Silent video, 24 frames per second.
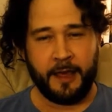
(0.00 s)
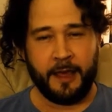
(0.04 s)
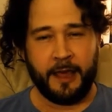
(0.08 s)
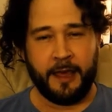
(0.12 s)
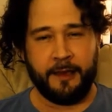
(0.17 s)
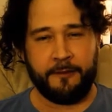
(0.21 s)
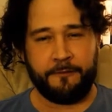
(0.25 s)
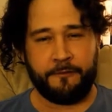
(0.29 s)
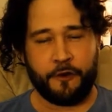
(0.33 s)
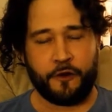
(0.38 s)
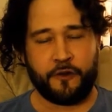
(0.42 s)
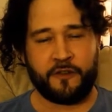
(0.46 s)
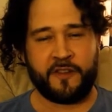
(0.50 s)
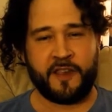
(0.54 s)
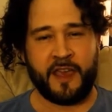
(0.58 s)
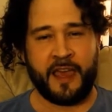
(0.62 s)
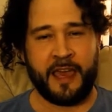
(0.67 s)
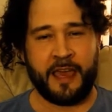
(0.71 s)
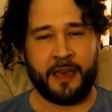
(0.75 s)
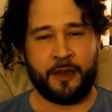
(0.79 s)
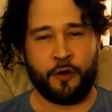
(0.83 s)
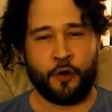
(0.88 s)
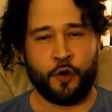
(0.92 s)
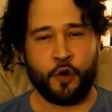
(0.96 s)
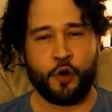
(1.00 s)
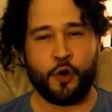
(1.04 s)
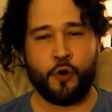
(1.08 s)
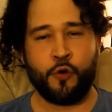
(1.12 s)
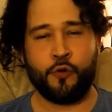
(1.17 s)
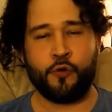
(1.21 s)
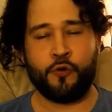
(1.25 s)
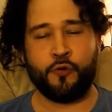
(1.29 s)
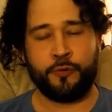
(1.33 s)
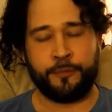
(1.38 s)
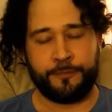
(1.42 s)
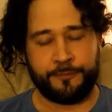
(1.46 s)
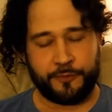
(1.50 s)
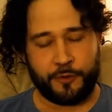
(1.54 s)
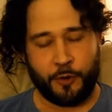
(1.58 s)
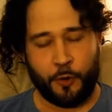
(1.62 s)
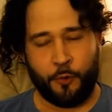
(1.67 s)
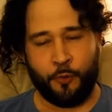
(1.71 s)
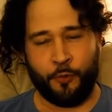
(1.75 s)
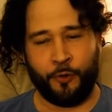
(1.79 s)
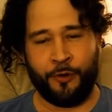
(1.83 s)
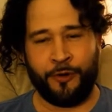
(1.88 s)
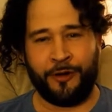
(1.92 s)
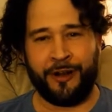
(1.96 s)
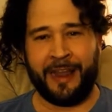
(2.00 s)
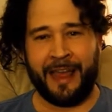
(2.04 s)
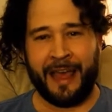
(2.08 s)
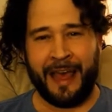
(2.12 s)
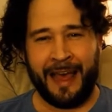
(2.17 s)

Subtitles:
If you're saying who, don't worry,